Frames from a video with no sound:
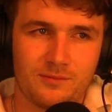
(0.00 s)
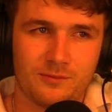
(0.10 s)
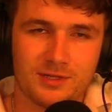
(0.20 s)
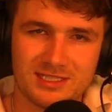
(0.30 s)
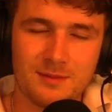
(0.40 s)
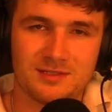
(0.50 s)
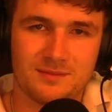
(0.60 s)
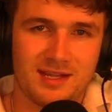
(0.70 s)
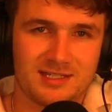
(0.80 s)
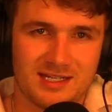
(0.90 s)
what it seems to
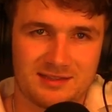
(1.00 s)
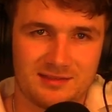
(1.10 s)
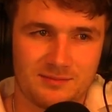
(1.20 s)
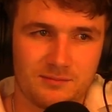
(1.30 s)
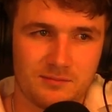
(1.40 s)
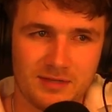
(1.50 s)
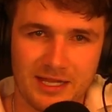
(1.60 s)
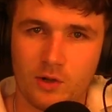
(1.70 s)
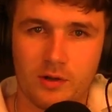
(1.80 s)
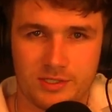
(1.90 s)
me is that,
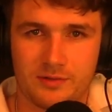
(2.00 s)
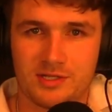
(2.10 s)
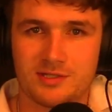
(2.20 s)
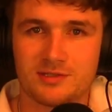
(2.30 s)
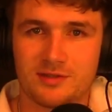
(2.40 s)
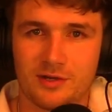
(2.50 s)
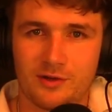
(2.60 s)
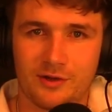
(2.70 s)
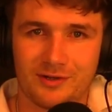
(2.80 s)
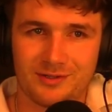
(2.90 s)
like all generations, there
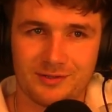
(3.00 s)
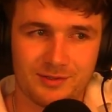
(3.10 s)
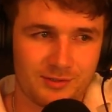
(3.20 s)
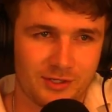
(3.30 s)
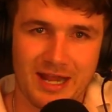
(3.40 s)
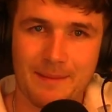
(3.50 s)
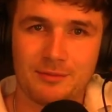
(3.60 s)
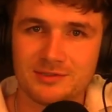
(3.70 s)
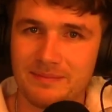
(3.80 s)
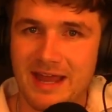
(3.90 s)
are good
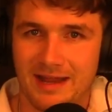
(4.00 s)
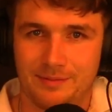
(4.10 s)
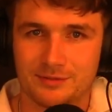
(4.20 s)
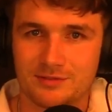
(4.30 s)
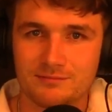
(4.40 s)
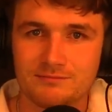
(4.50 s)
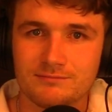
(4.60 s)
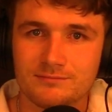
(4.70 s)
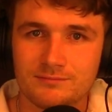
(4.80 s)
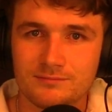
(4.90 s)
apples and bad apples,
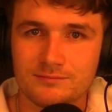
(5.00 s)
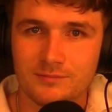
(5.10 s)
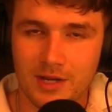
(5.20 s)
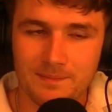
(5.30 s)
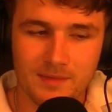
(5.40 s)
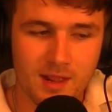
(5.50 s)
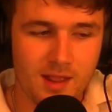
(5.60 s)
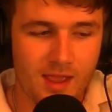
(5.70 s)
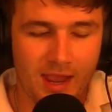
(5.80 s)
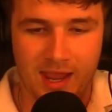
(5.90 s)
right?
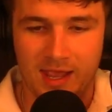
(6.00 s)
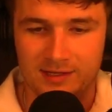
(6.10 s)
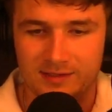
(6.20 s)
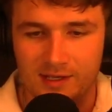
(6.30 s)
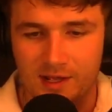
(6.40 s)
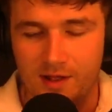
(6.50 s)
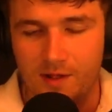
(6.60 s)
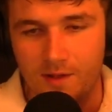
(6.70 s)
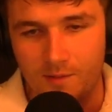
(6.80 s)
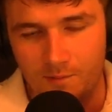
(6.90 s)
And
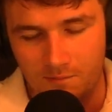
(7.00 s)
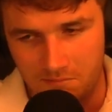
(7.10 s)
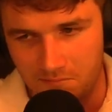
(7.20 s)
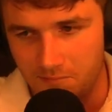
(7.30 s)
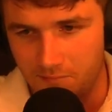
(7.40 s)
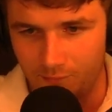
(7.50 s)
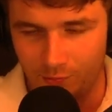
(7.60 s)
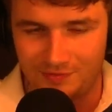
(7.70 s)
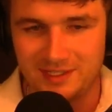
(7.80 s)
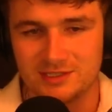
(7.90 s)

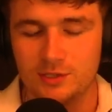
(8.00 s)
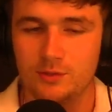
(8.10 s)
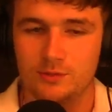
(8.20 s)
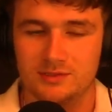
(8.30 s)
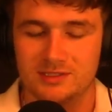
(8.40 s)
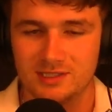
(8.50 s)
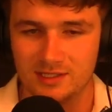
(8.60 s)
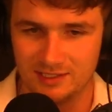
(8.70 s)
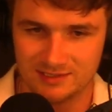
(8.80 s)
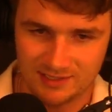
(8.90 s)
what these two
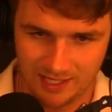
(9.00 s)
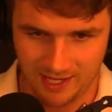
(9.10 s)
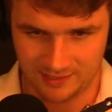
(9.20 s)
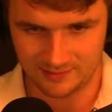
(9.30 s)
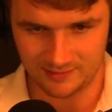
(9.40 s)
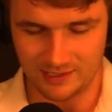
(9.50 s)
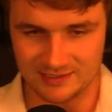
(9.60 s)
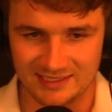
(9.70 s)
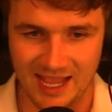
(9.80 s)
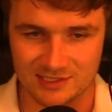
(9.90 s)
studies and
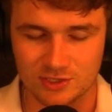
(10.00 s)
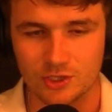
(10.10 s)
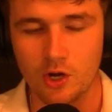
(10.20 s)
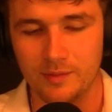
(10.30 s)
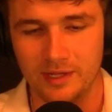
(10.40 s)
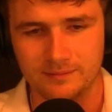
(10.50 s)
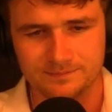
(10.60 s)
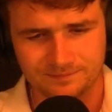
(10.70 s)
stats show me